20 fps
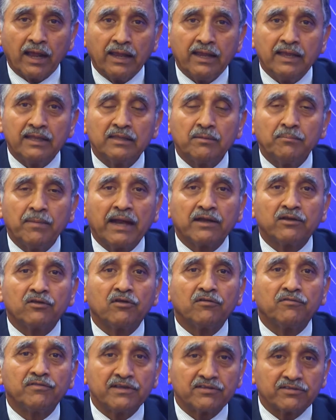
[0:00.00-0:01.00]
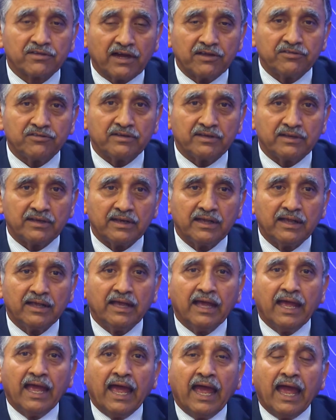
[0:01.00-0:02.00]
in the matter of discussion.
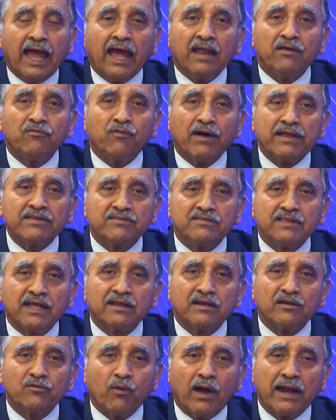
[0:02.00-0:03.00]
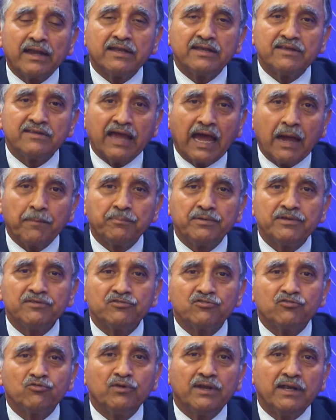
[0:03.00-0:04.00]
And once that advantage happens
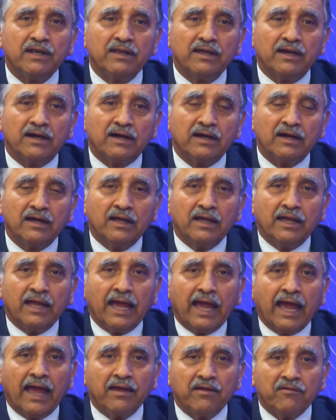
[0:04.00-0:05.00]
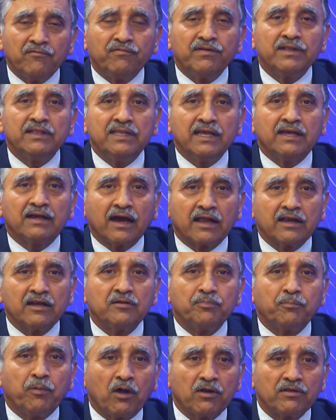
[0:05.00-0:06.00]
to India, with the current
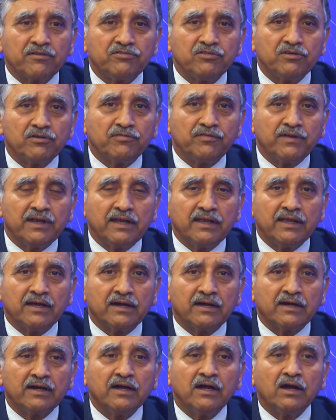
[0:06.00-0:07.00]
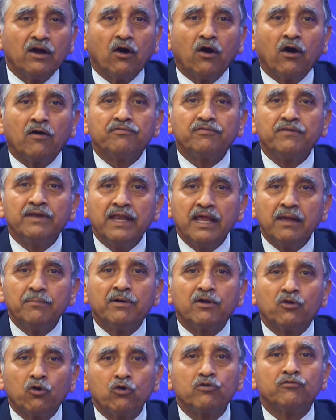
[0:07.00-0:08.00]
policy of India of
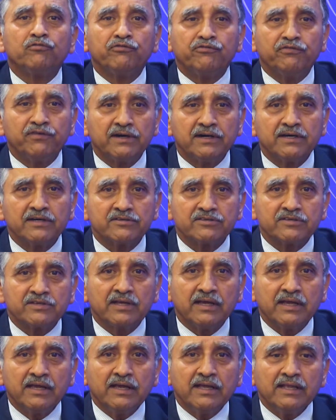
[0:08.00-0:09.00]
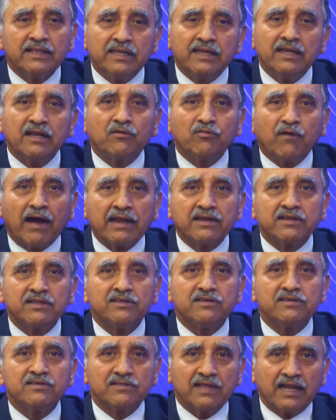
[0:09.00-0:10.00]
neighborhood first, the
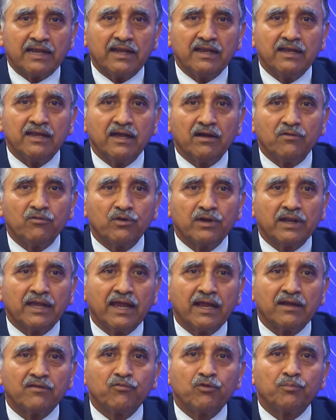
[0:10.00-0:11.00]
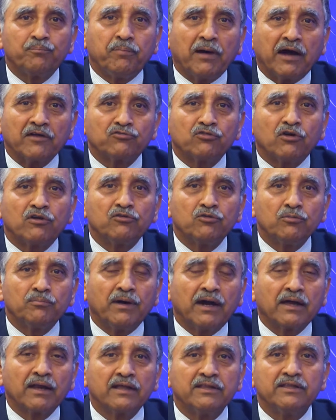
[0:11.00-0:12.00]
advantages that India would get would pass on to
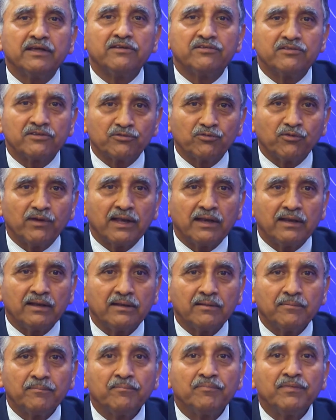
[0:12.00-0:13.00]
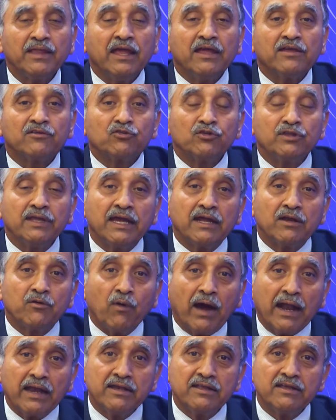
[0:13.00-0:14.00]
Bangladesh as well. So the
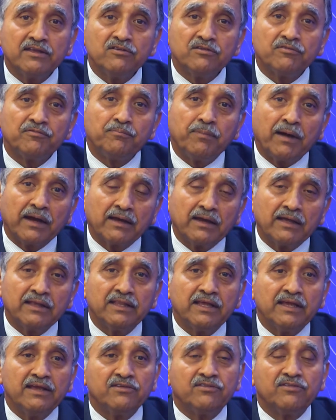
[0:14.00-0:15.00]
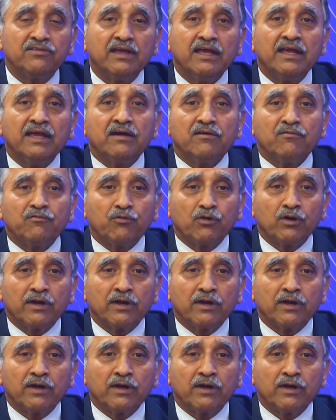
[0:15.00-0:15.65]
advantage of Bangladesh would